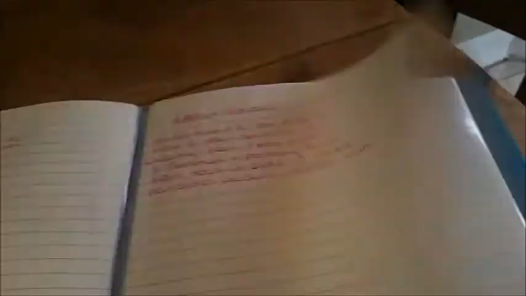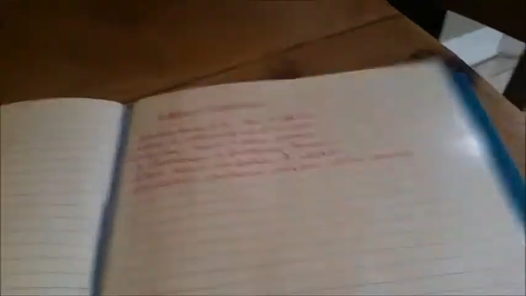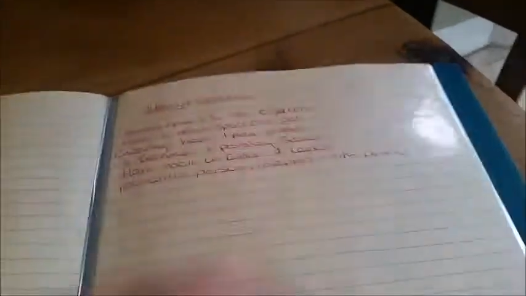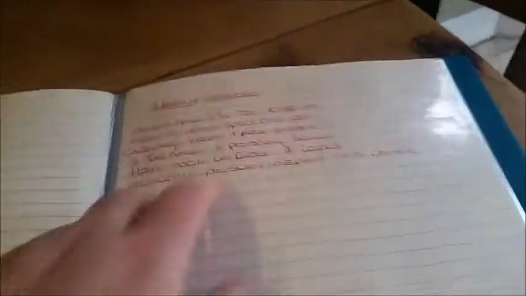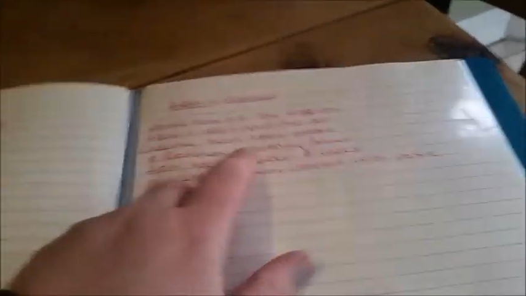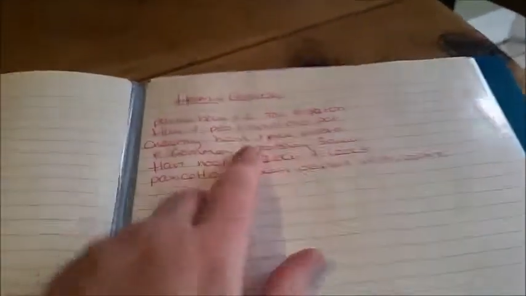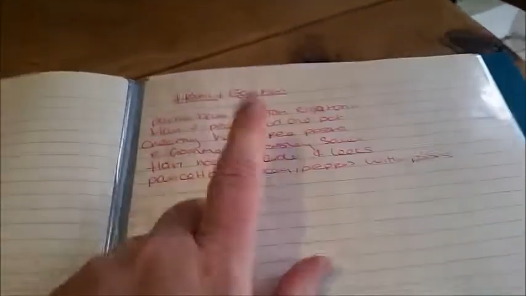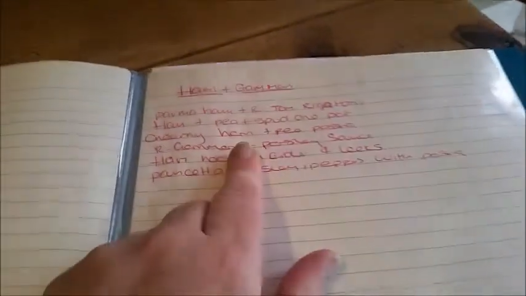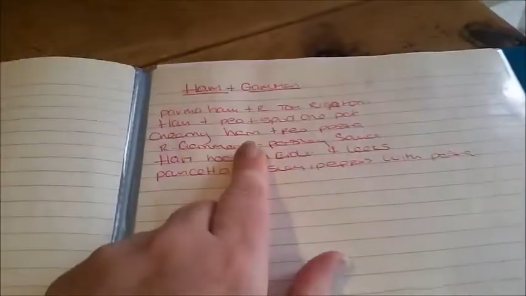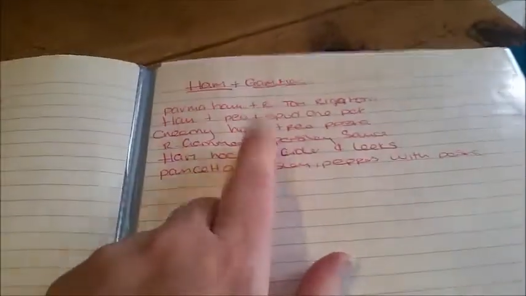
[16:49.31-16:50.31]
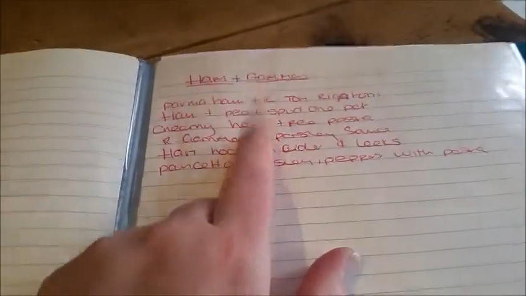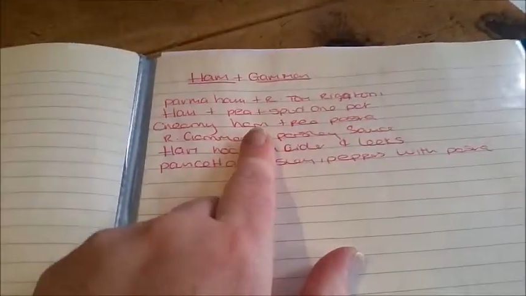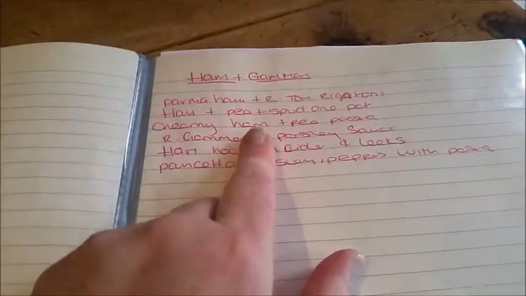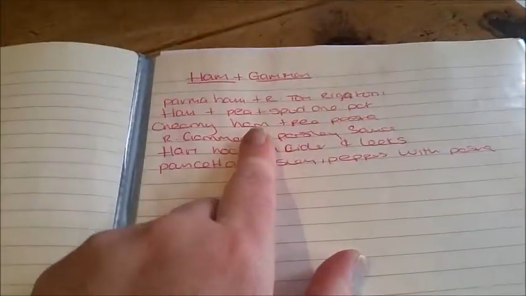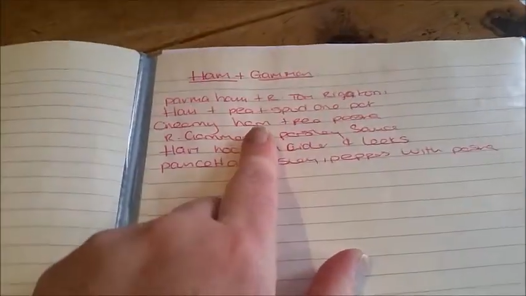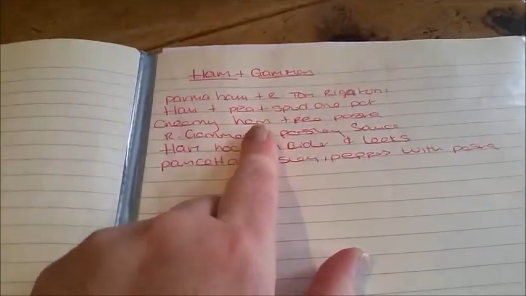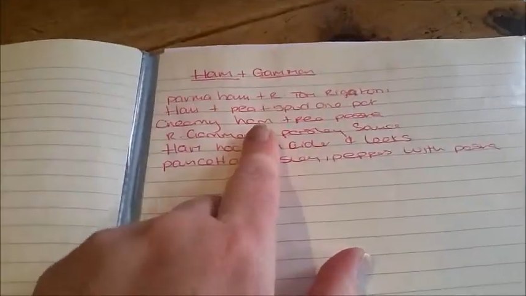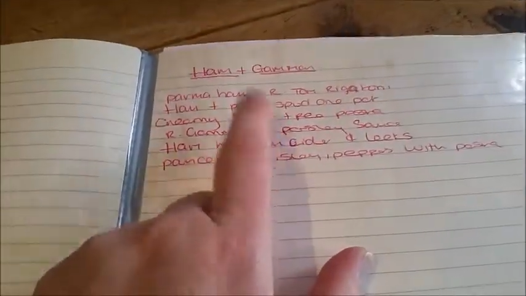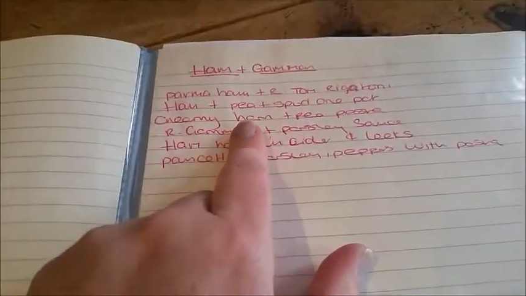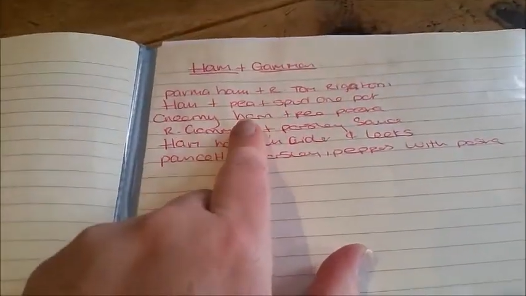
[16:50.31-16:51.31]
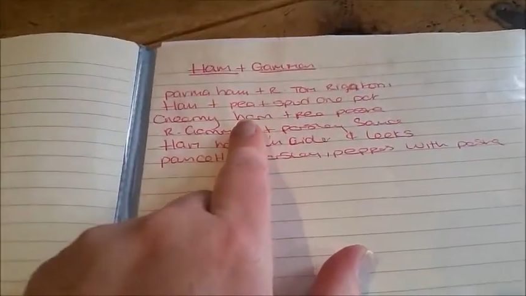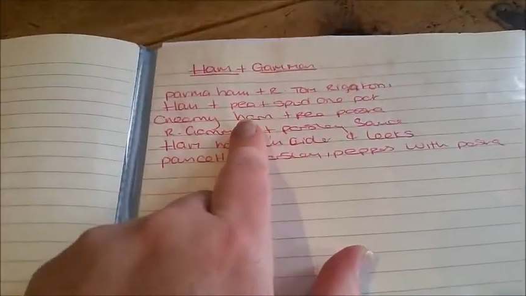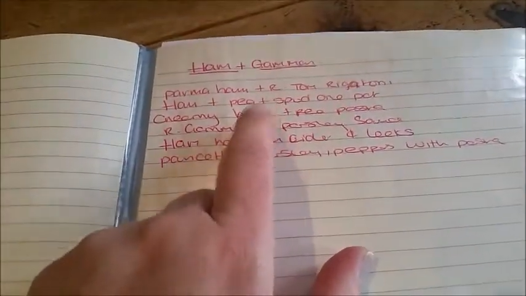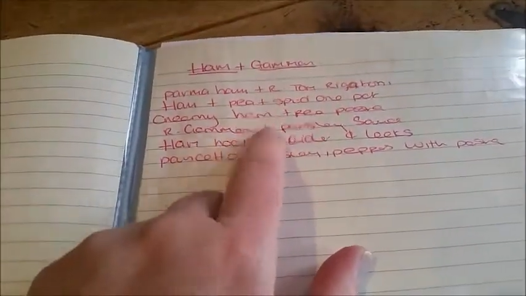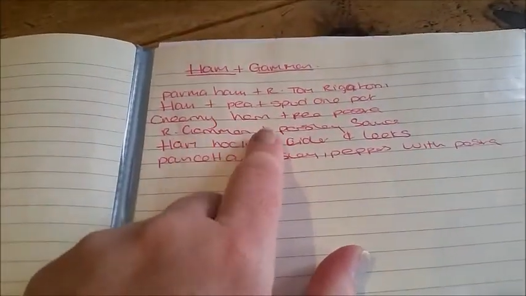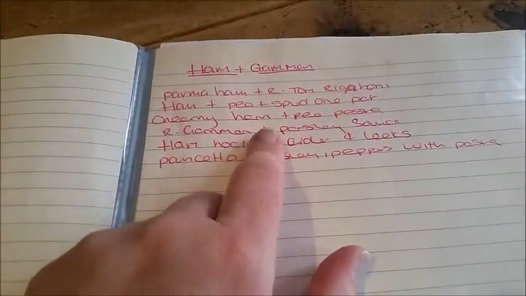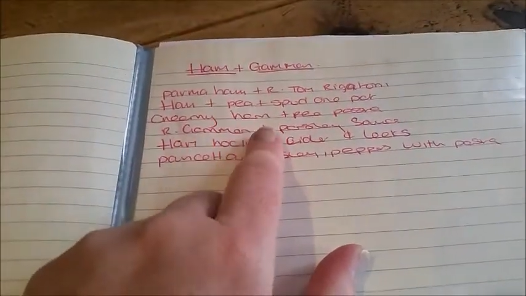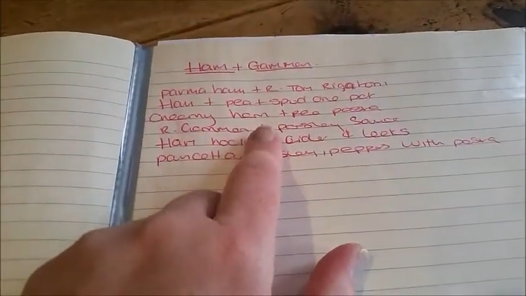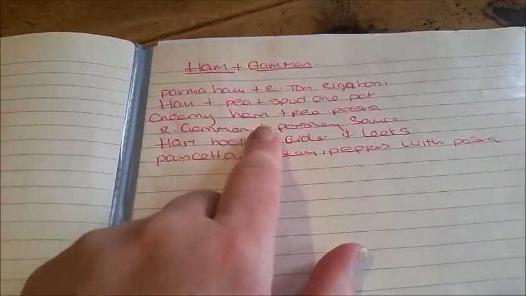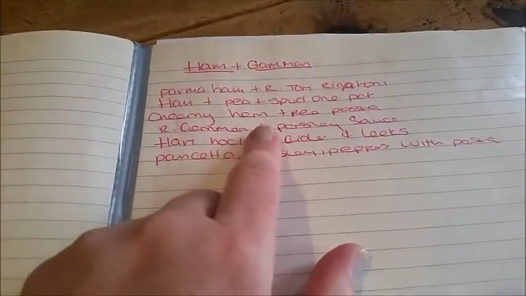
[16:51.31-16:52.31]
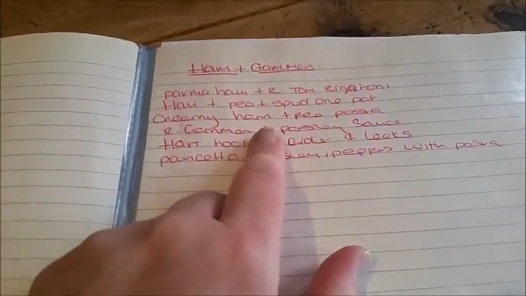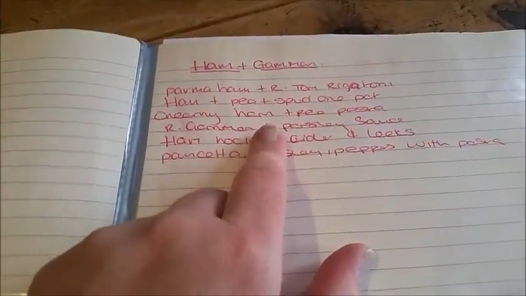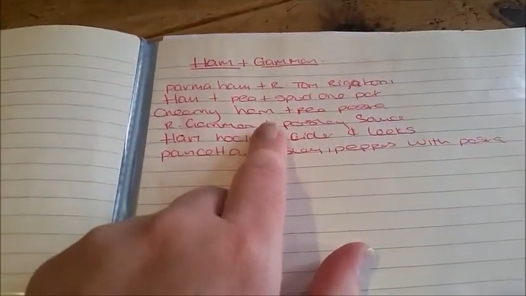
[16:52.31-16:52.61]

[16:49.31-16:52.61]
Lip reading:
(no speaker visible)